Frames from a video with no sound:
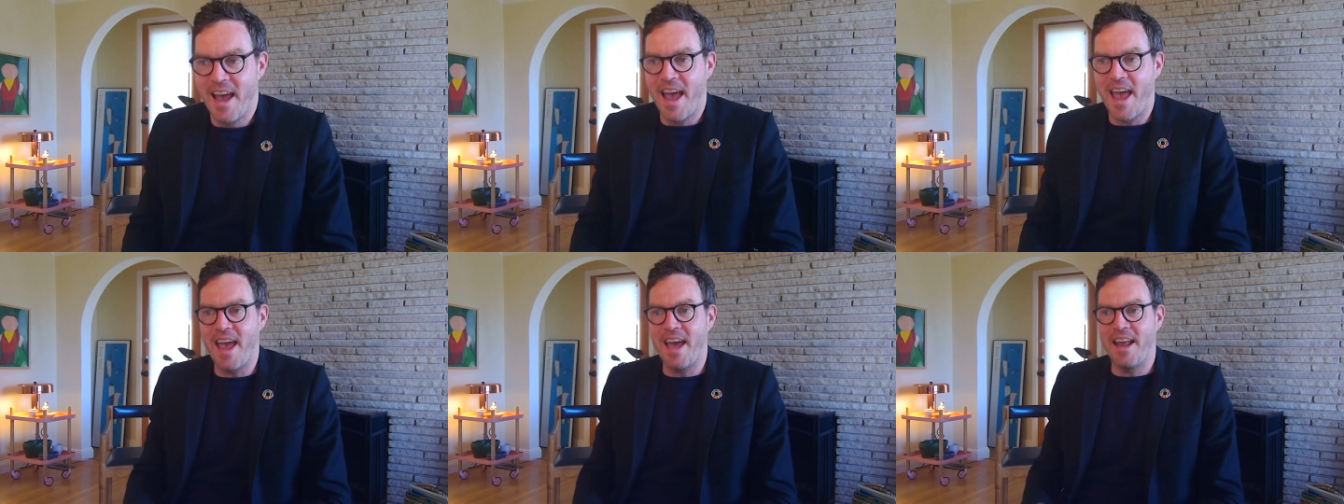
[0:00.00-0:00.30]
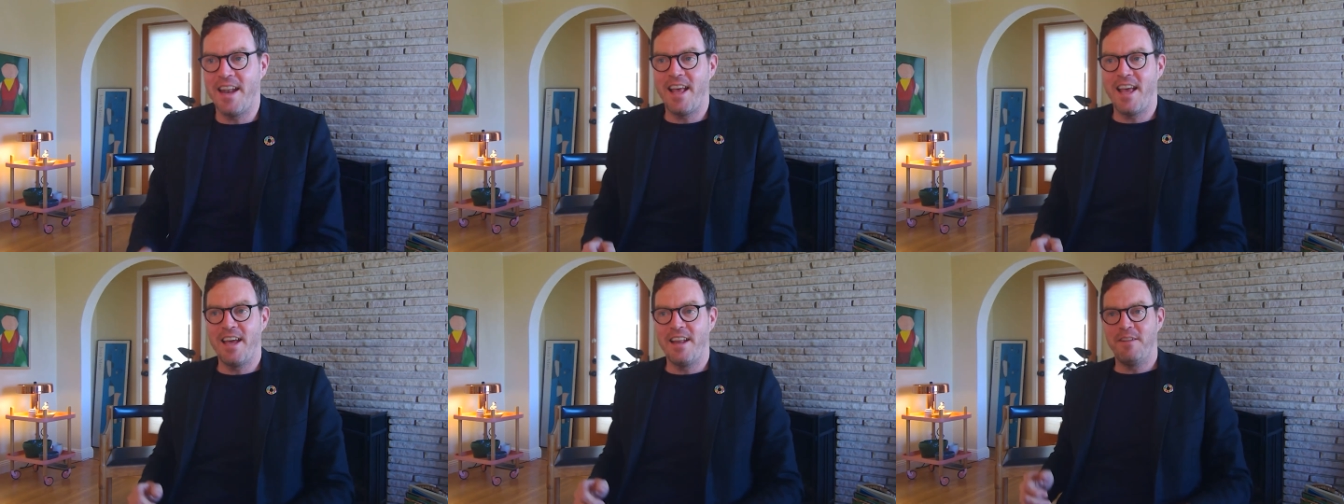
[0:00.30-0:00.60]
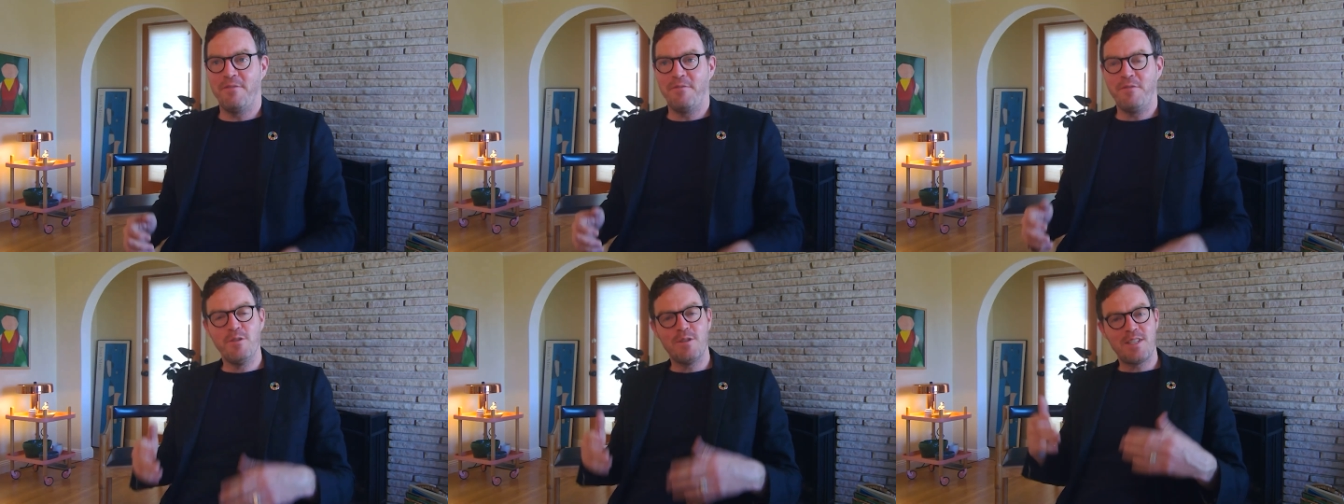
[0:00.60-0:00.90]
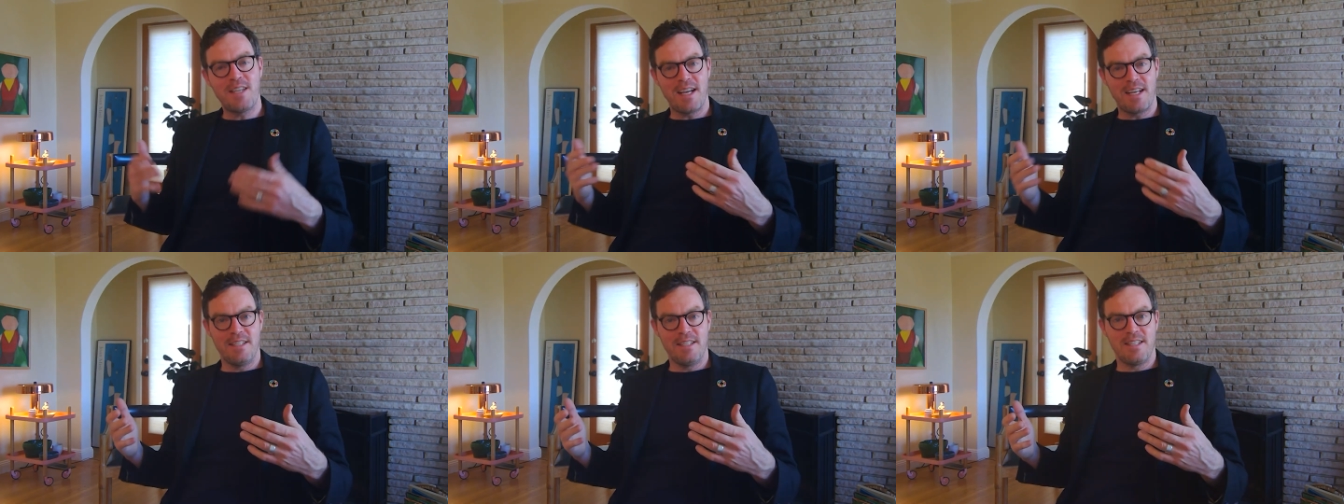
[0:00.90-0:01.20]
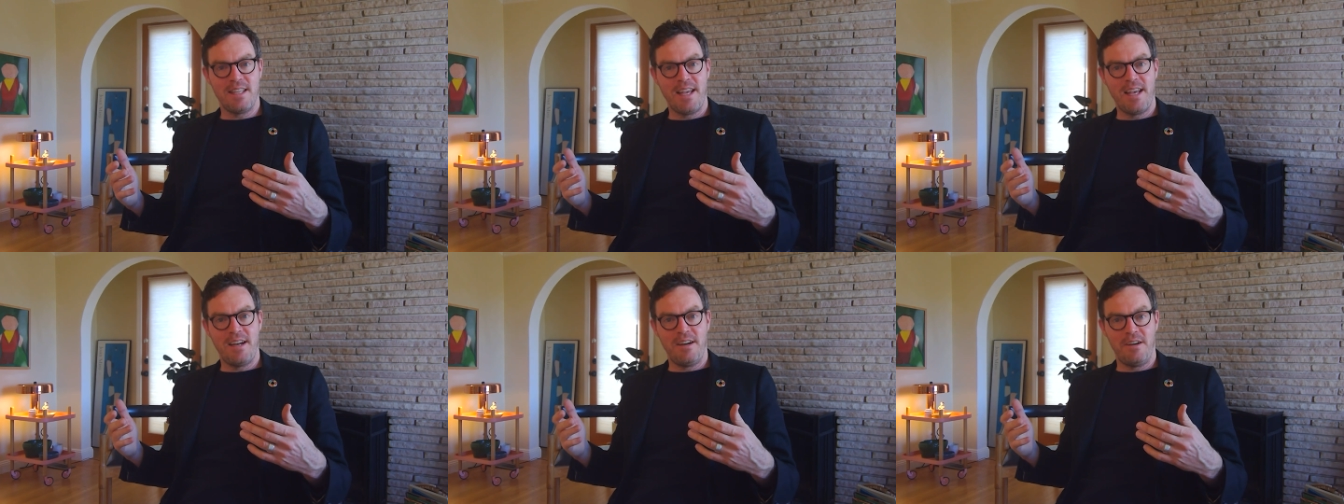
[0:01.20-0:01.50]
and a few seconds
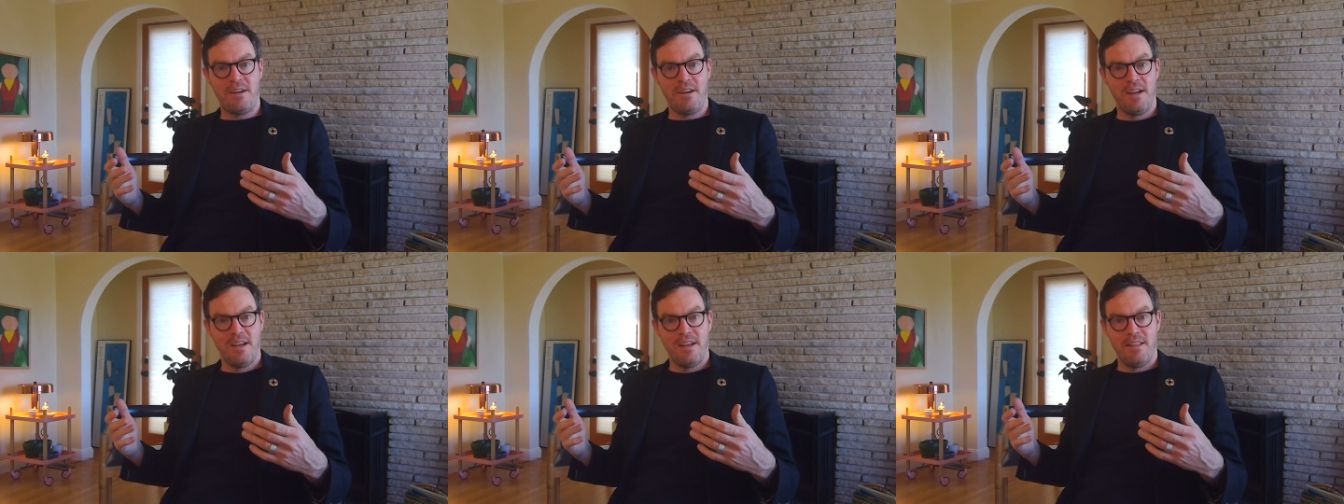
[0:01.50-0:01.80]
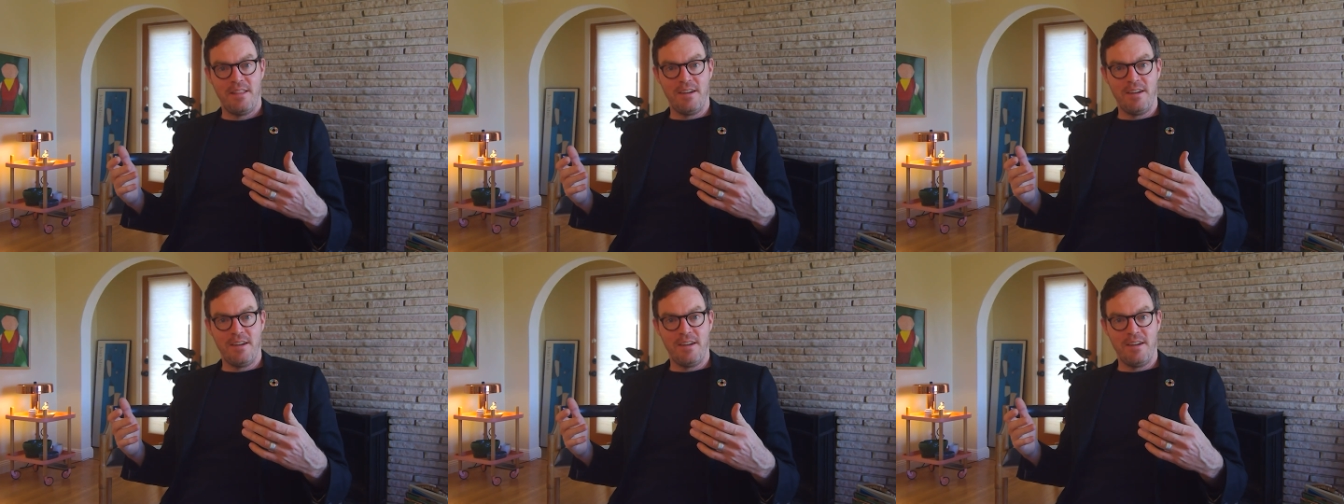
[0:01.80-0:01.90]
later,